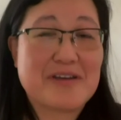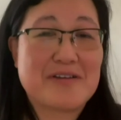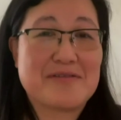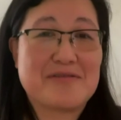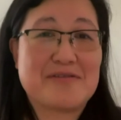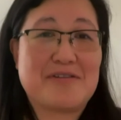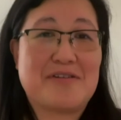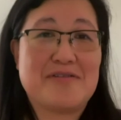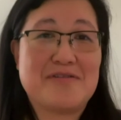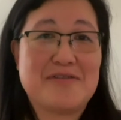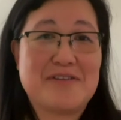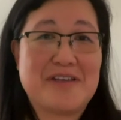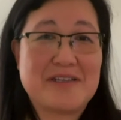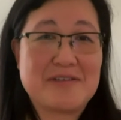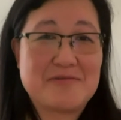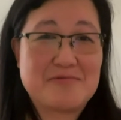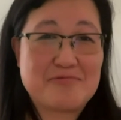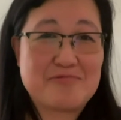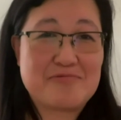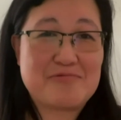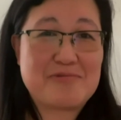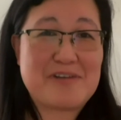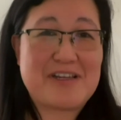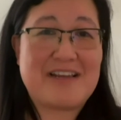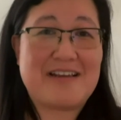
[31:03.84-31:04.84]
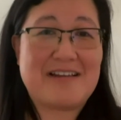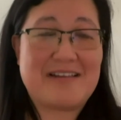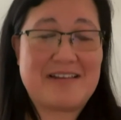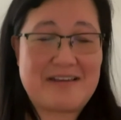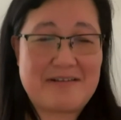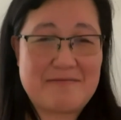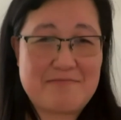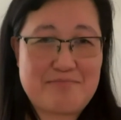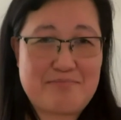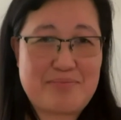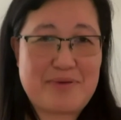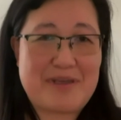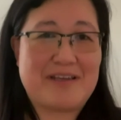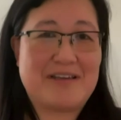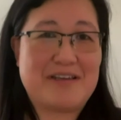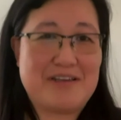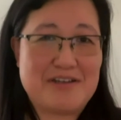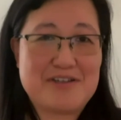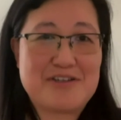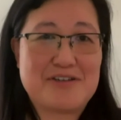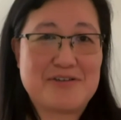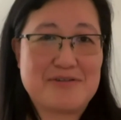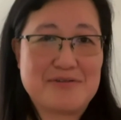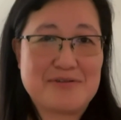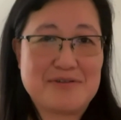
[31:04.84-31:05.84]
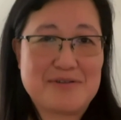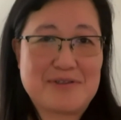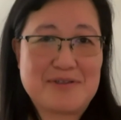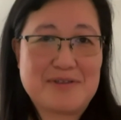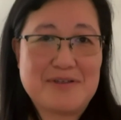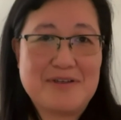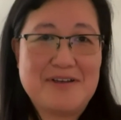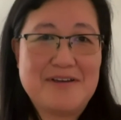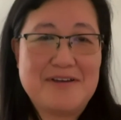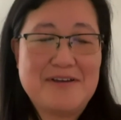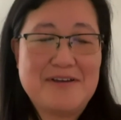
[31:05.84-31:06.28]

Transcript: on these really big issues.